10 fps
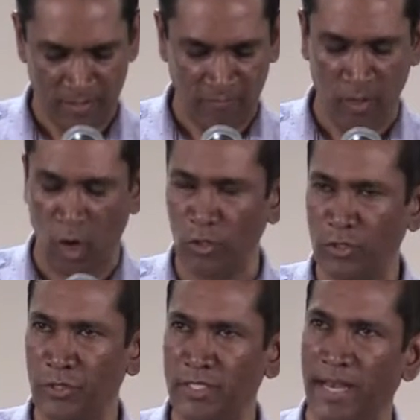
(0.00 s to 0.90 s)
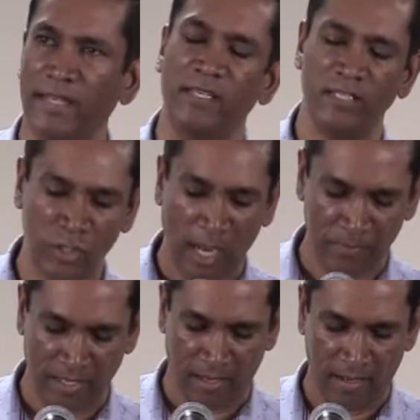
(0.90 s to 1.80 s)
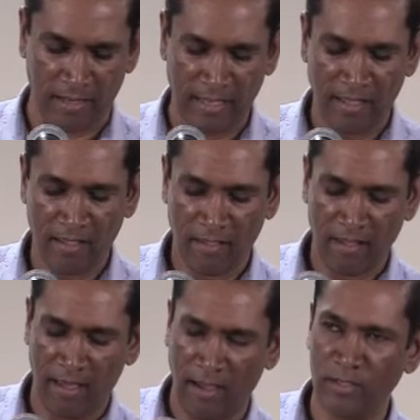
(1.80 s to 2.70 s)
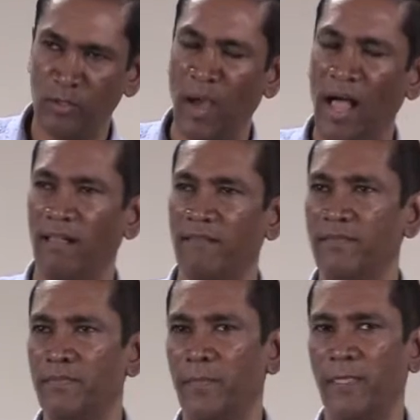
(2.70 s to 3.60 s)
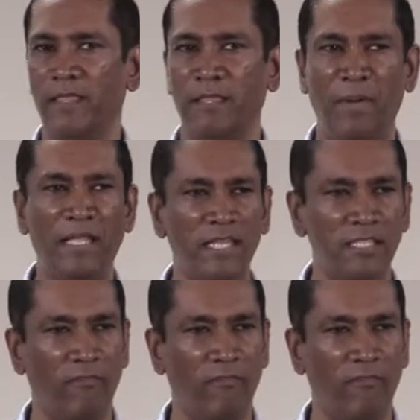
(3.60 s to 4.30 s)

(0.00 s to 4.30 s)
if you go to Genesis chapter 12, the blessings